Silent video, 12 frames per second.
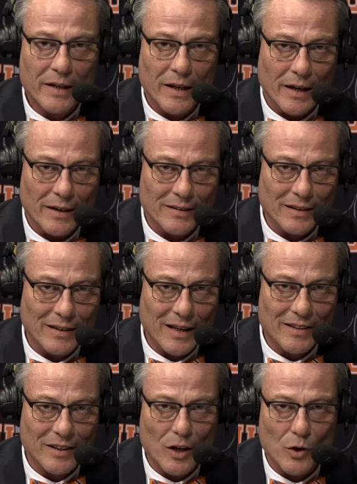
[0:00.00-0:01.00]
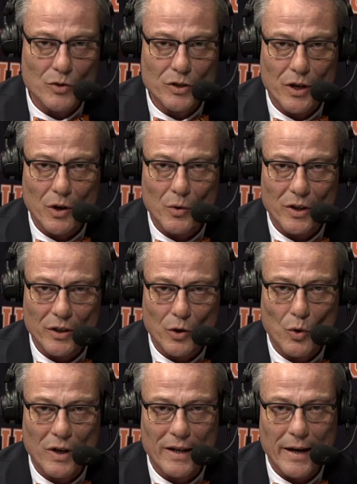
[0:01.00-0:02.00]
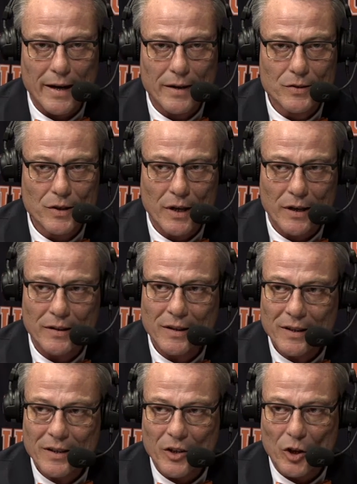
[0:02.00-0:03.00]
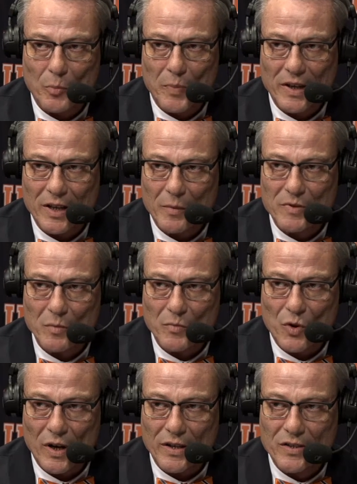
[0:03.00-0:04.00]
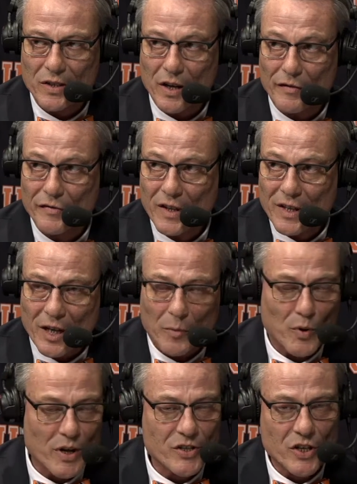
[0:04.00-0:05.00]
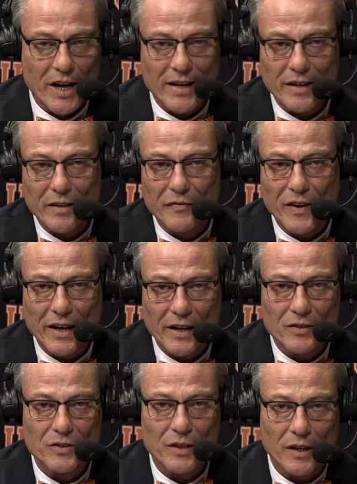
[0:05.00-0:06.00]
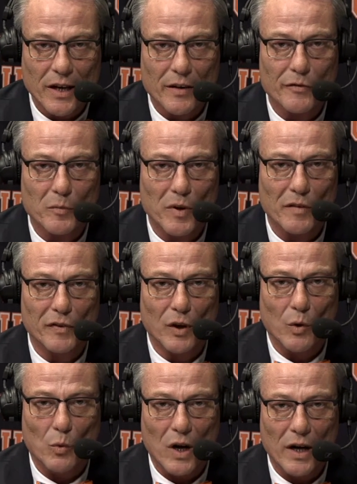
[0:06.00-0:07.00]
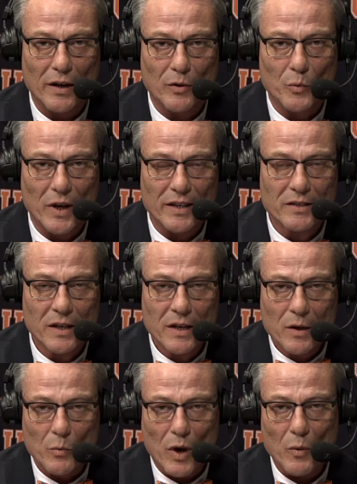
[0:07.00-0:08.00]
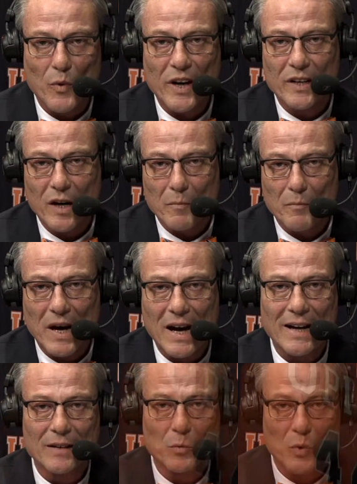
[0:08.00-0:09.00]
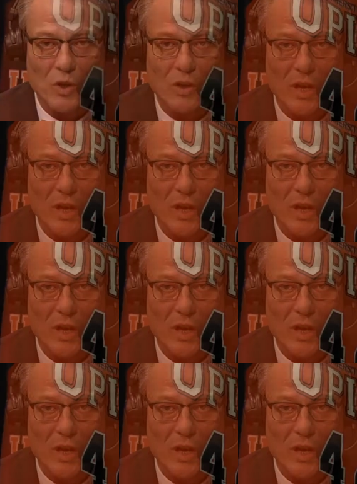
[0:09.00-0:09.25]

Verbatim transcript: uh, let the coach know your guess, and you can pick up some great stuff. Appreciating the fans tonight from Buffalo Wild Wings. When we come back, we'll